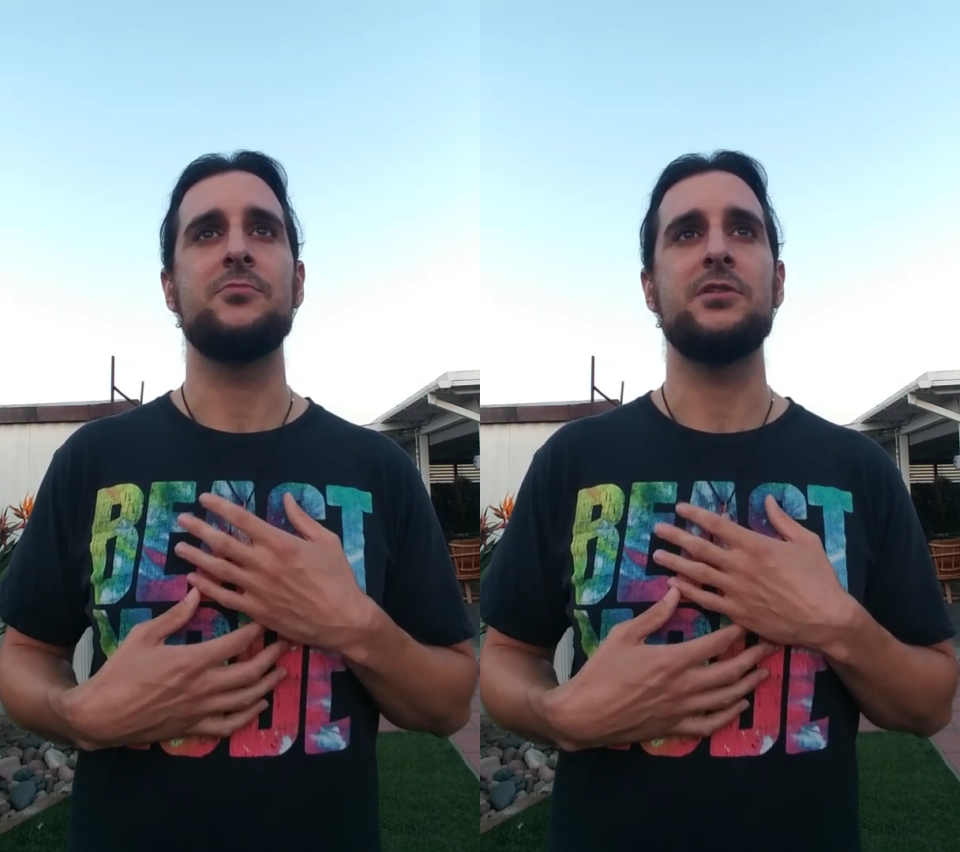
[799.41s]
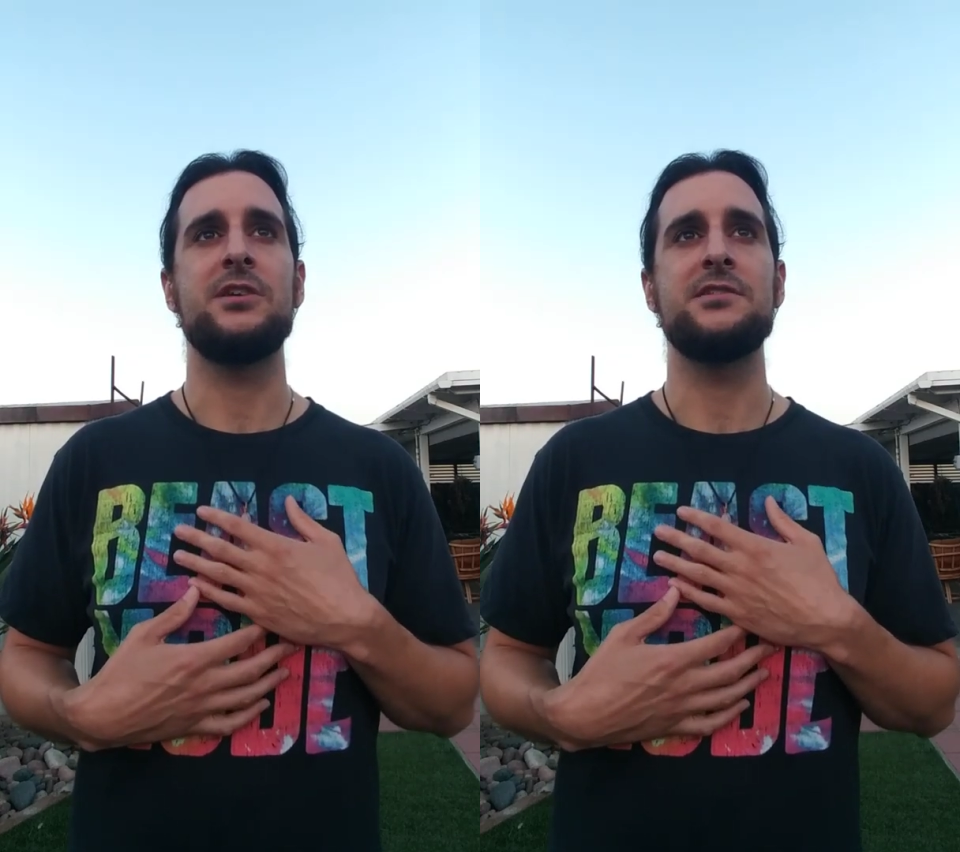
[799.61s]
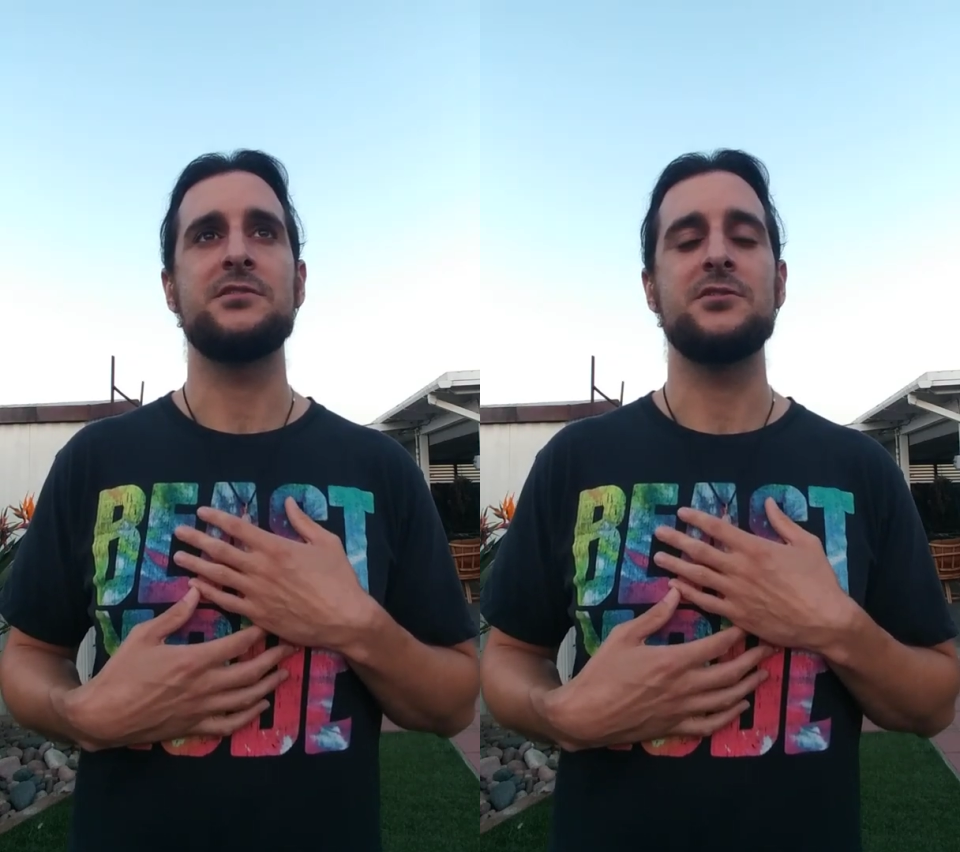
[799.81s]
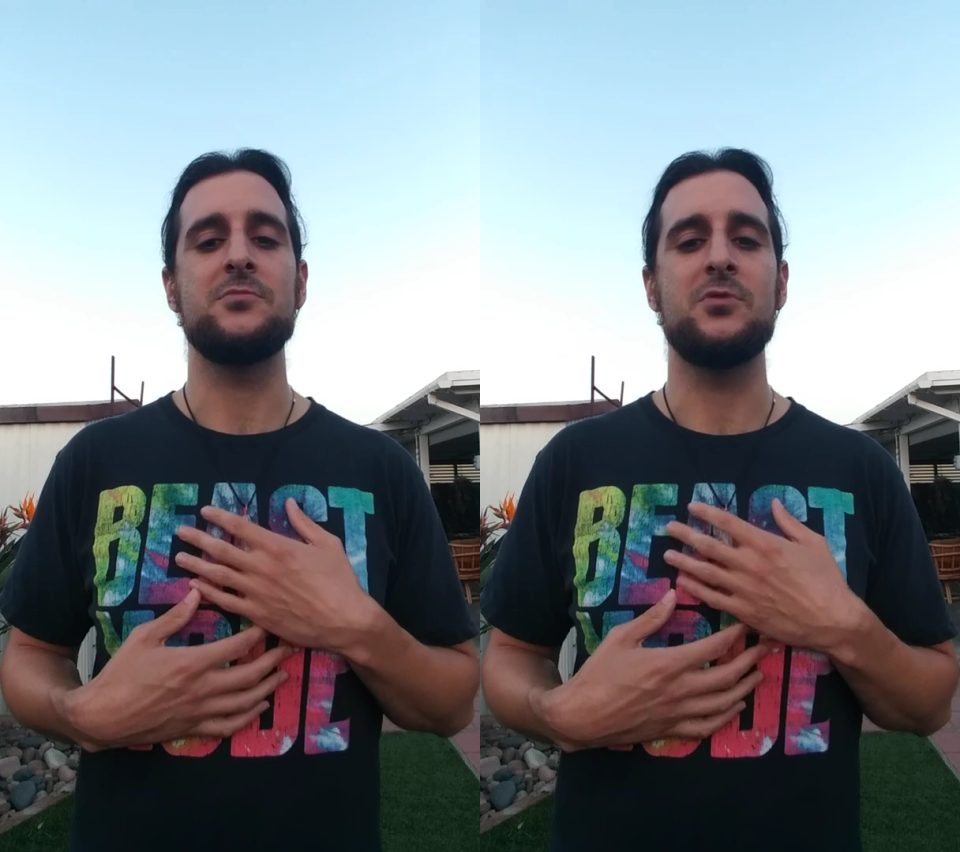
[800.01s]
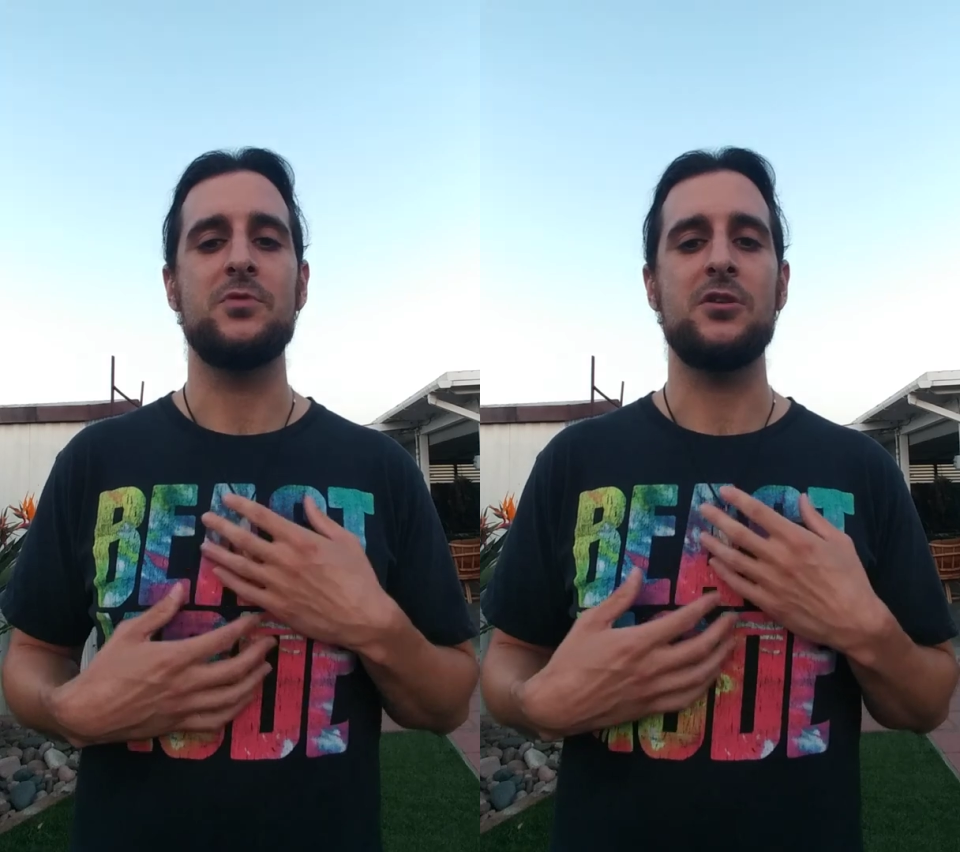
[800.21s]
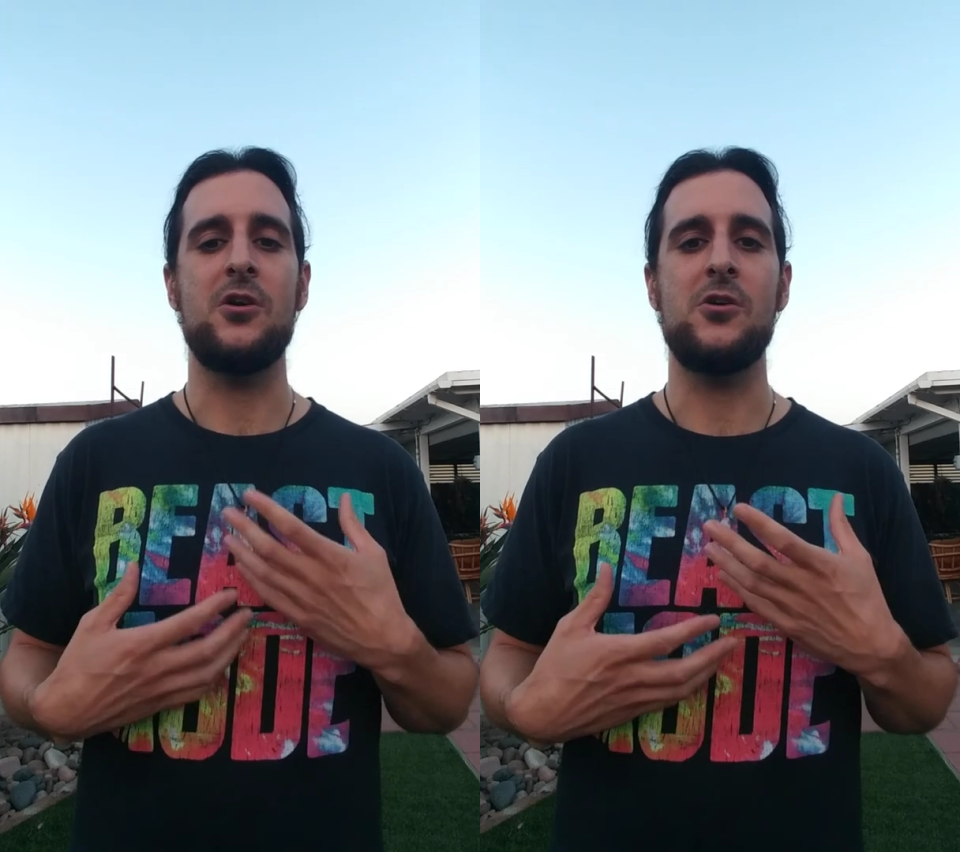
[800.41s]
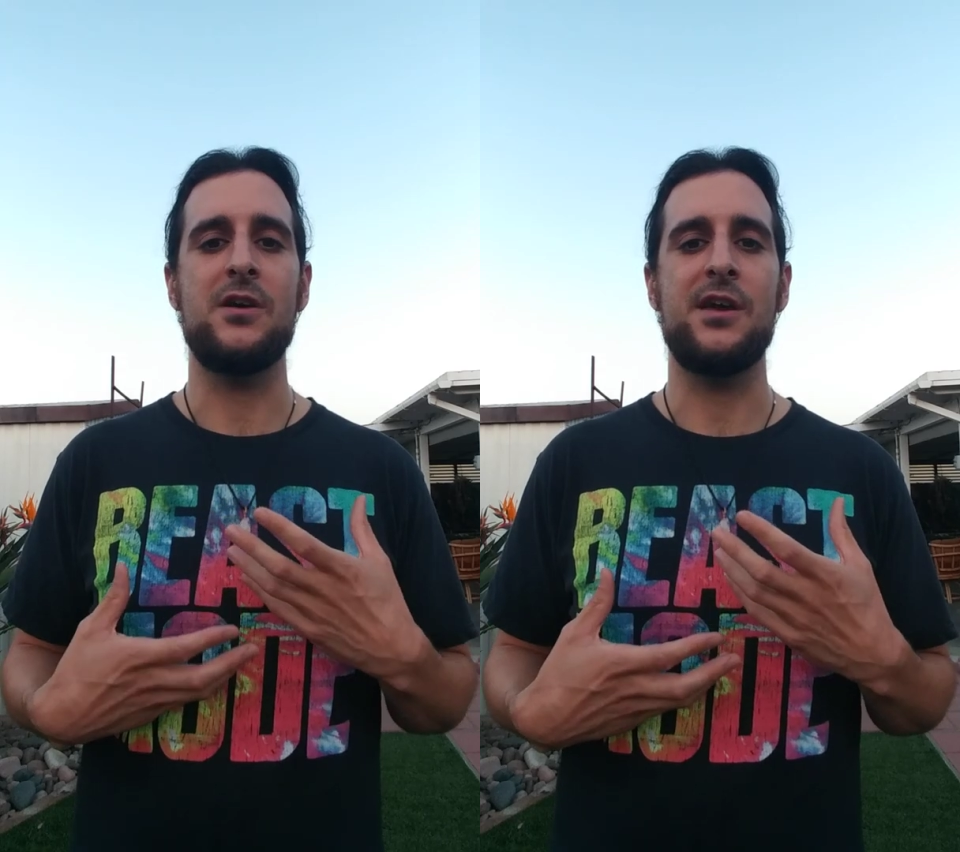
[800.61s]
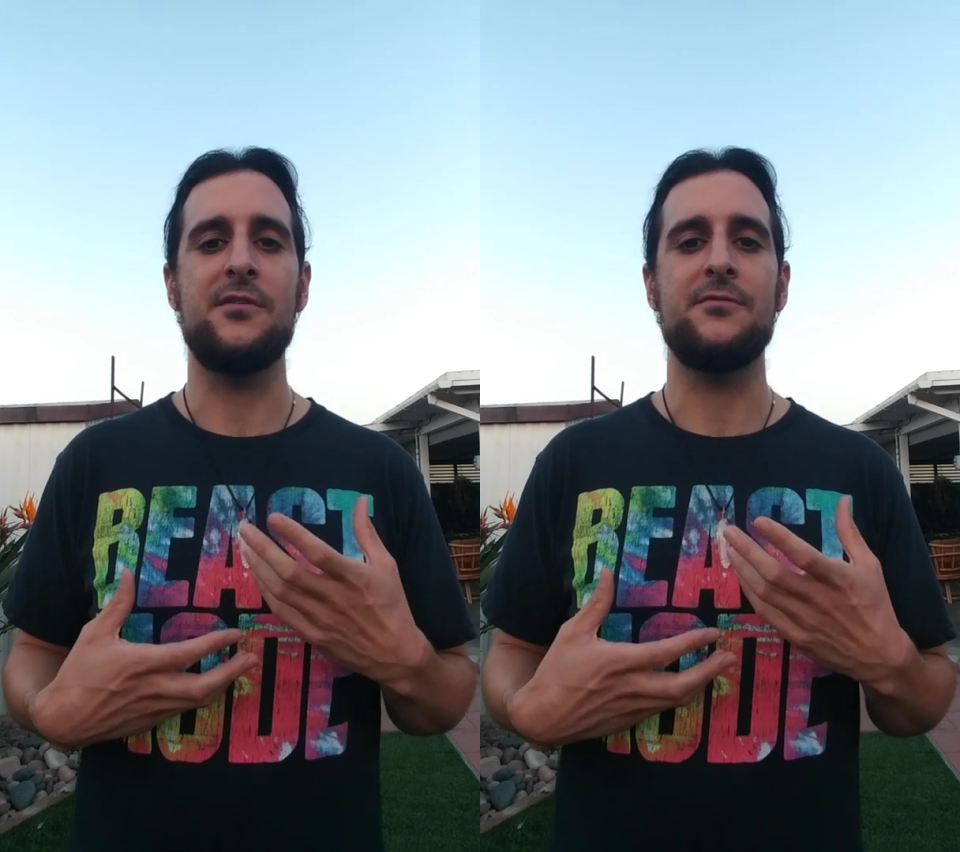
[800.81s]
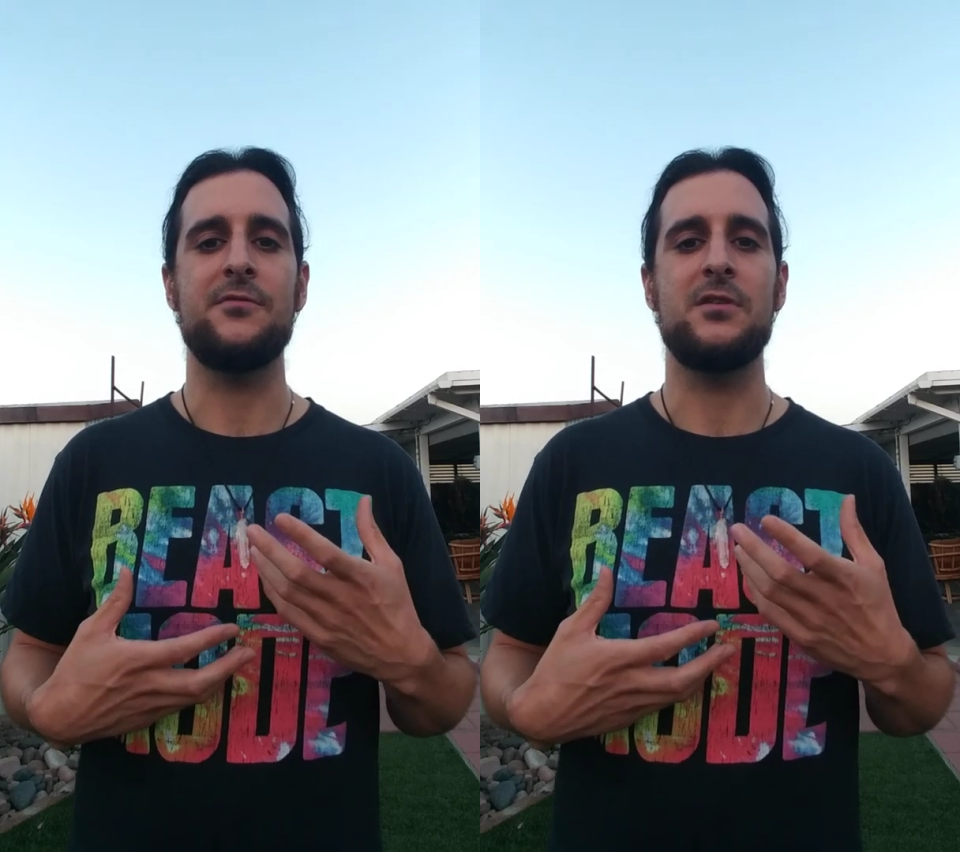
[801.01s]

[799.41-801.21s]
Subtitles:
bit easier, but we all have